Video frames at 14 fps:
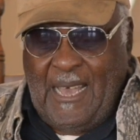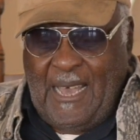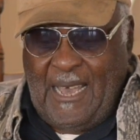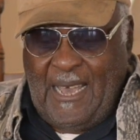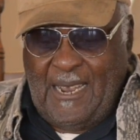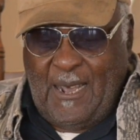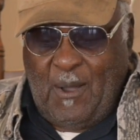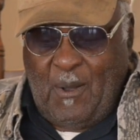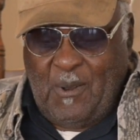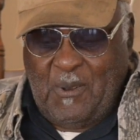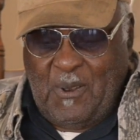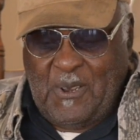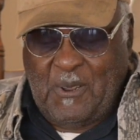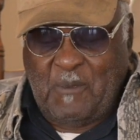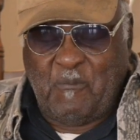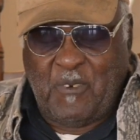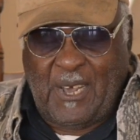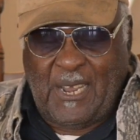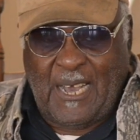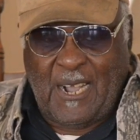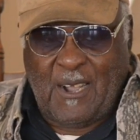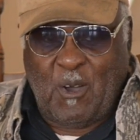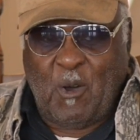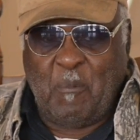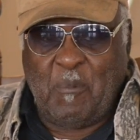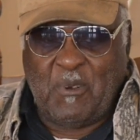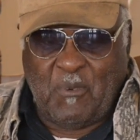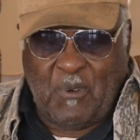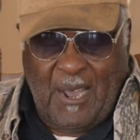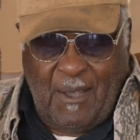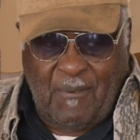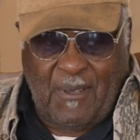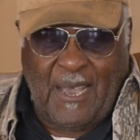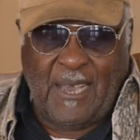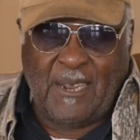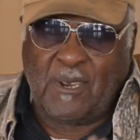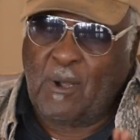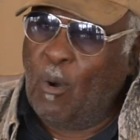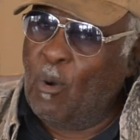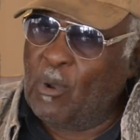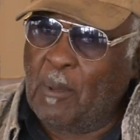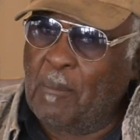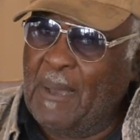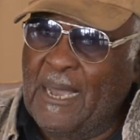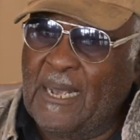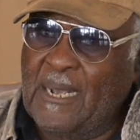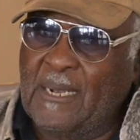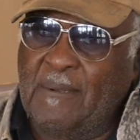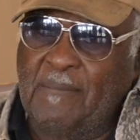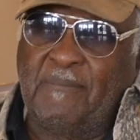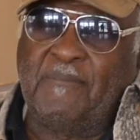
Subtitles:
And the fellow I called Mr. Ralph had the older man.